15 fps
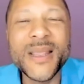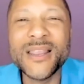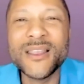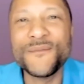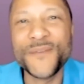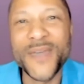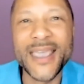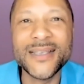me in
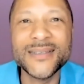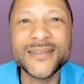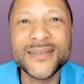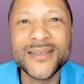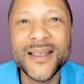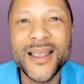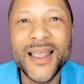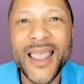the
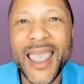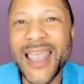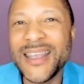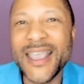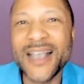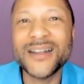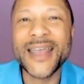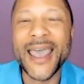face, and
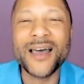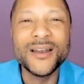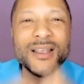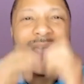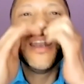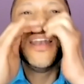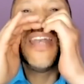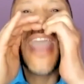yelled out,
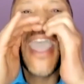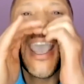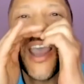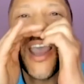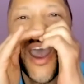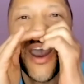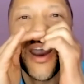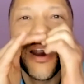
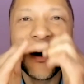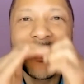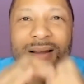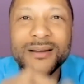"Nigger!"